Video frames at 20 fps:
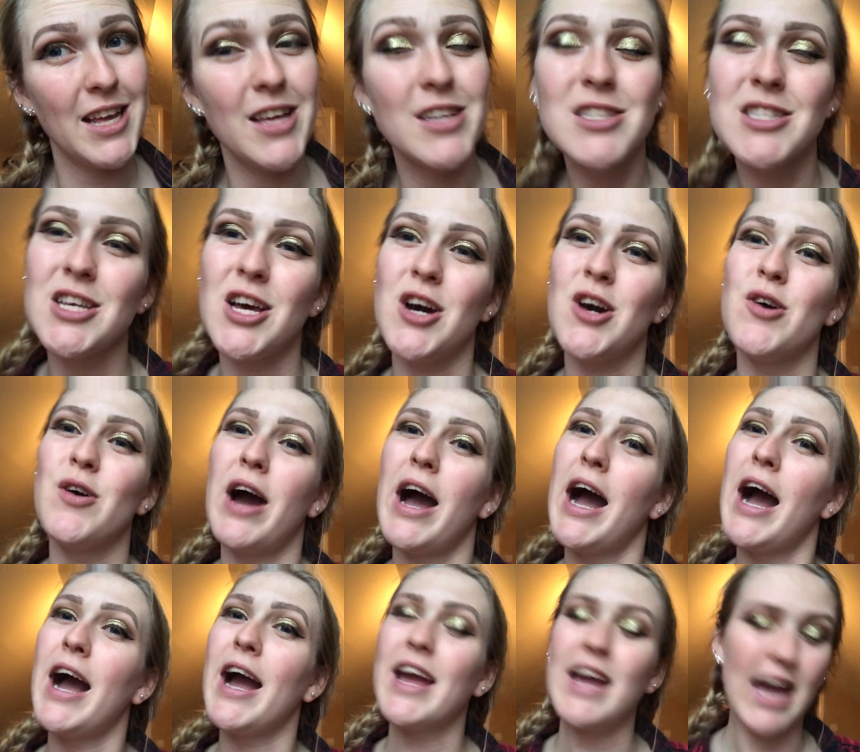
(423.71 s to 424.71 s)
So
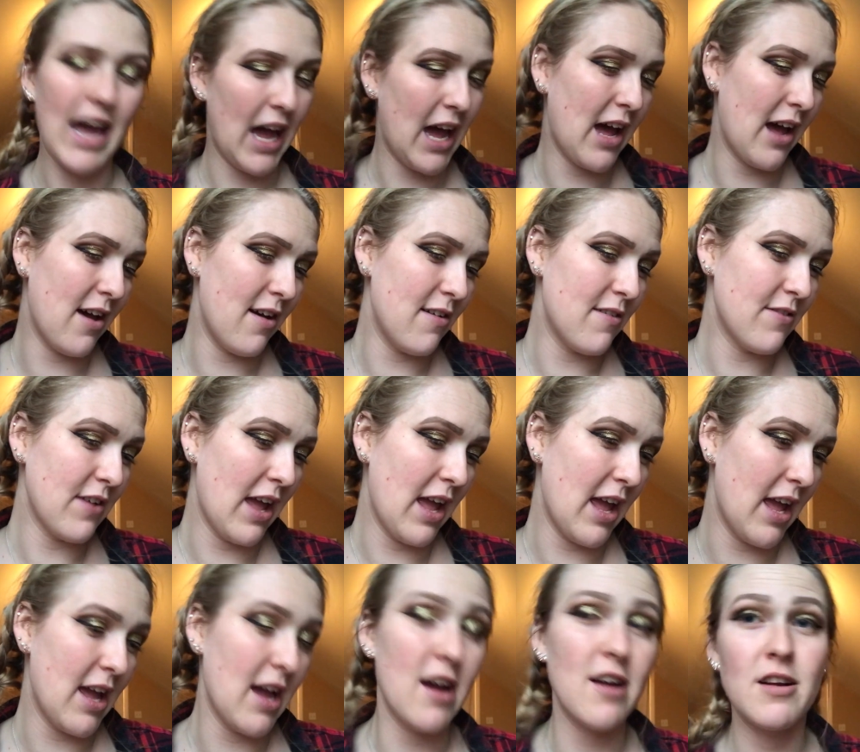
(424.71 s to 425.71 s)
I have
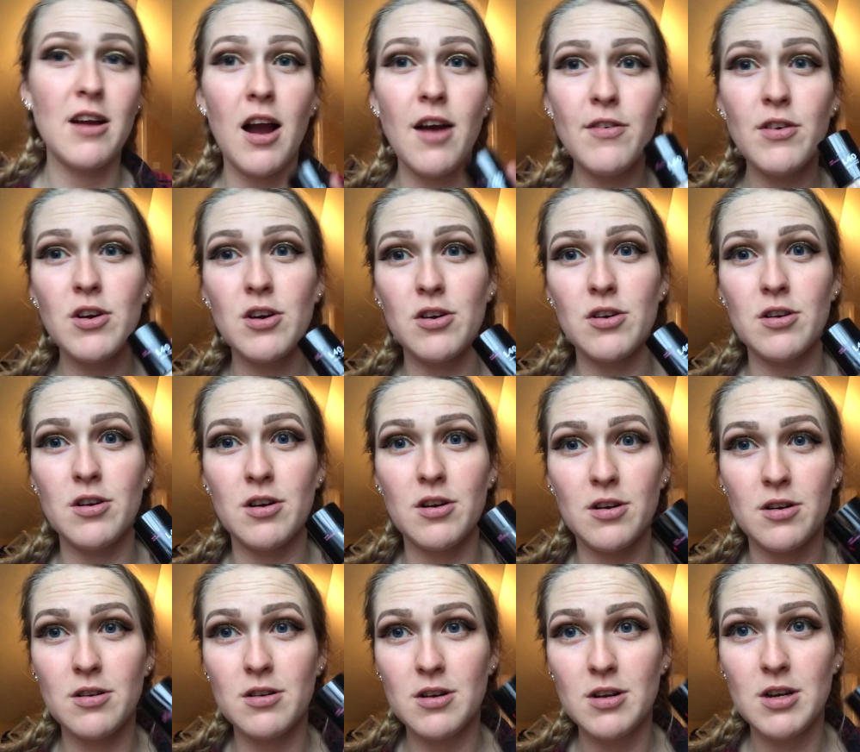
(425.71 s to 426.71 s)
a
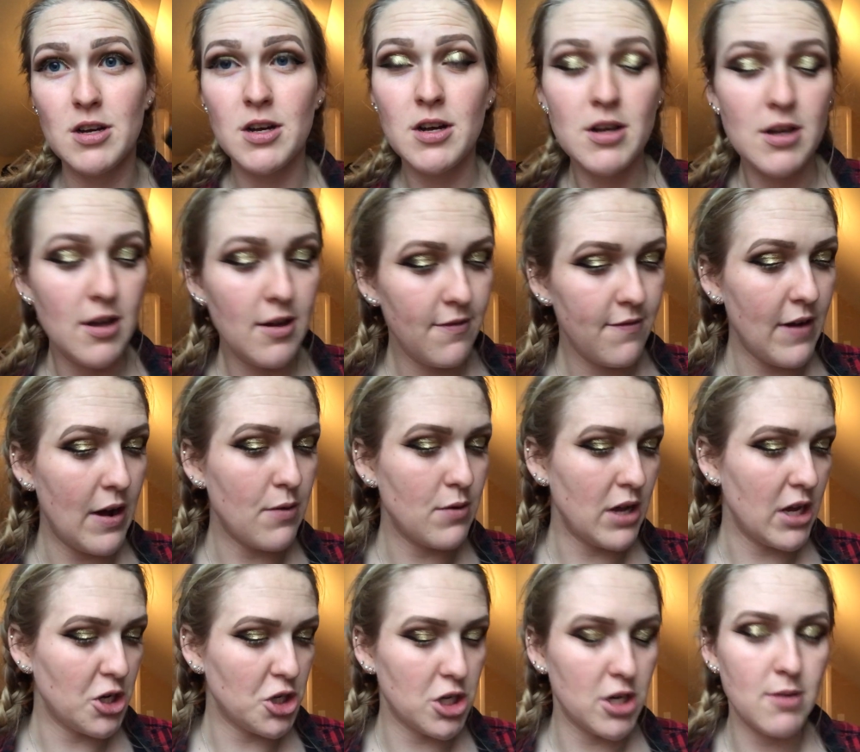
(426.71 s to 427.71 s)
CoverGirl
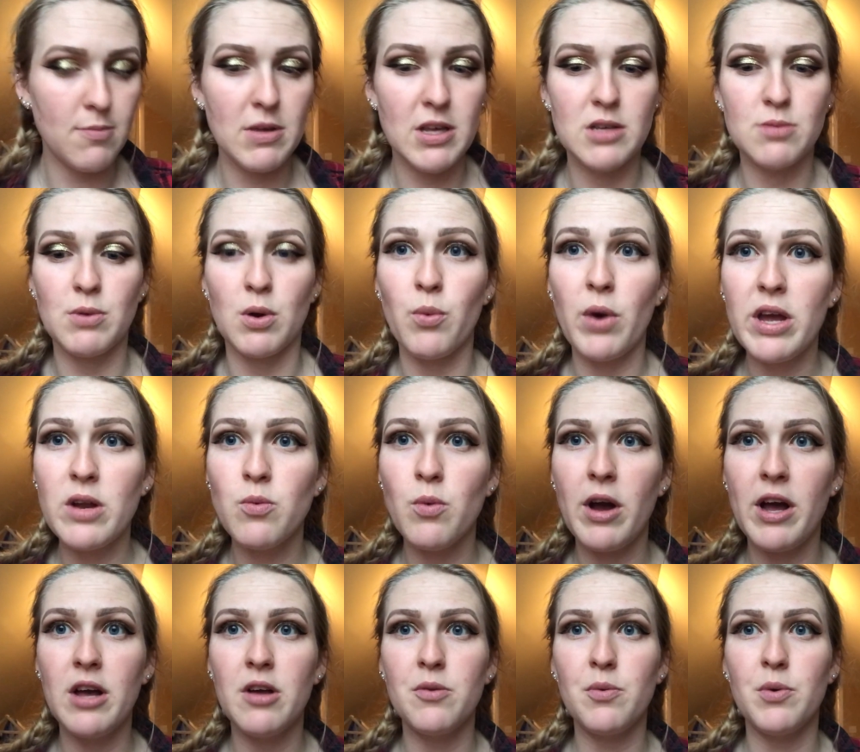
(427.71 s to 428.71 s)
foundation because my Wet n
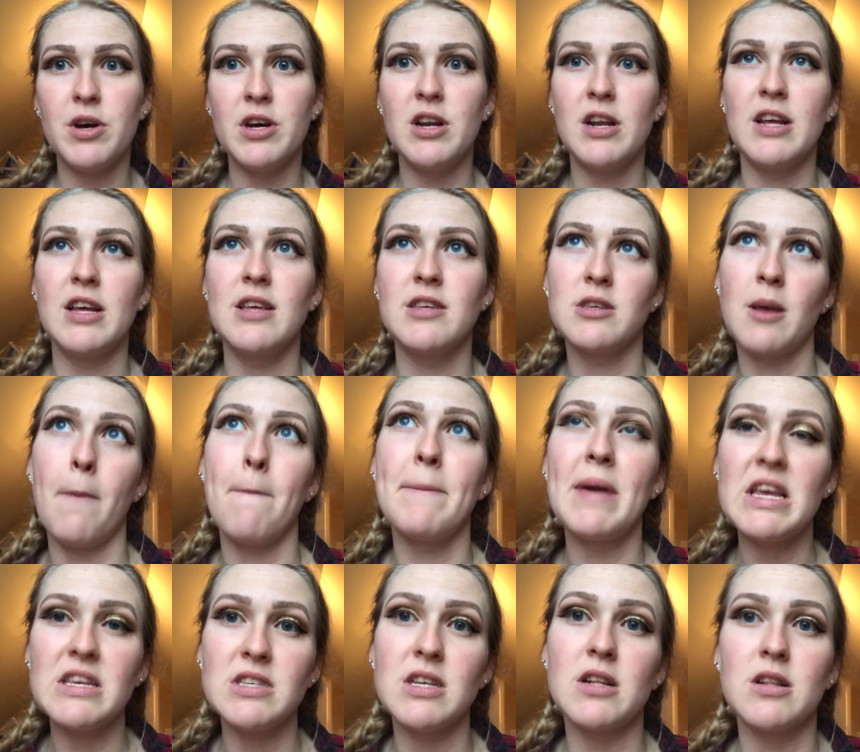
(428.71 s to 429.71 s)
Wild one is
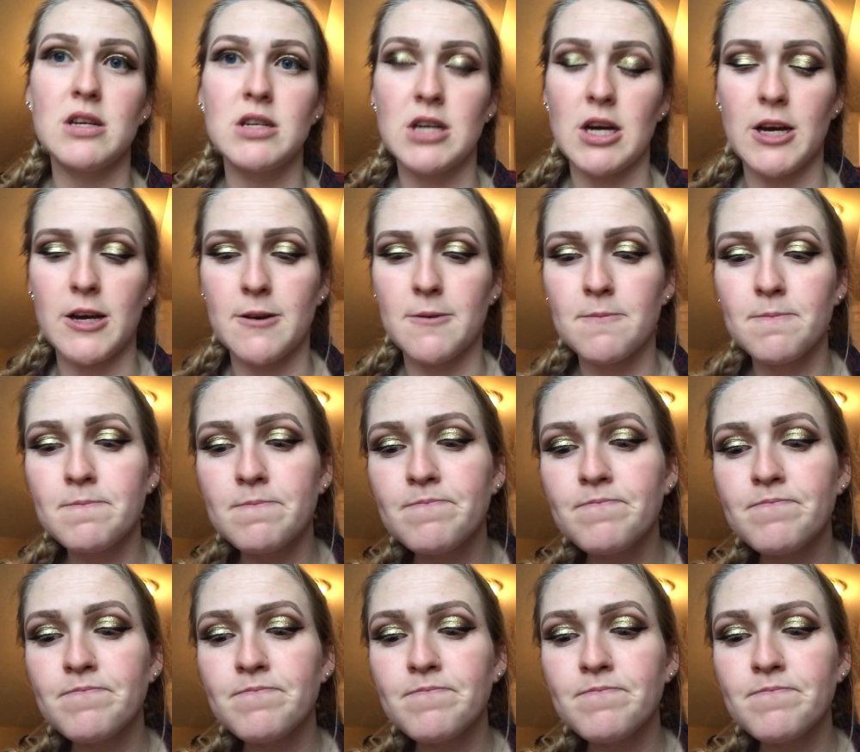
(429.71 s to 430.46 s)
basically done.